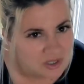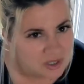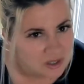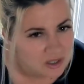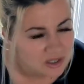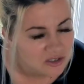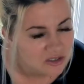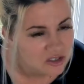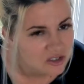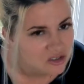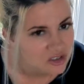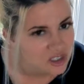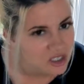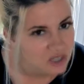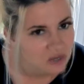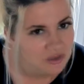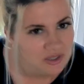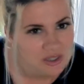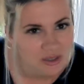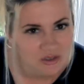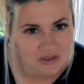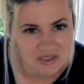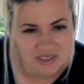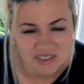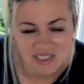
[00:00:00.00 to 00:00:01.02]
the gel
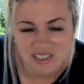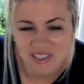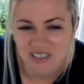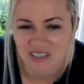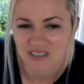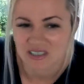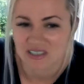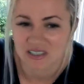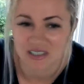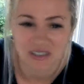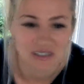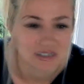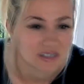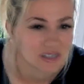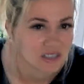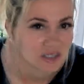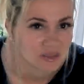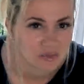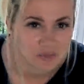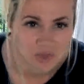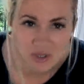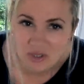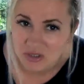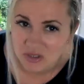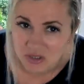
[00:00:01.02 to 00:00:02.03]
nails as easy
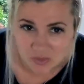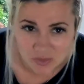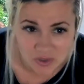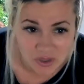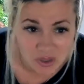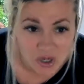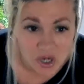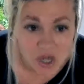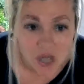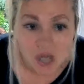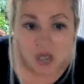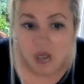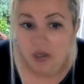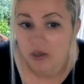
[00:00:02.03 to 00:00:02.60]
as possible.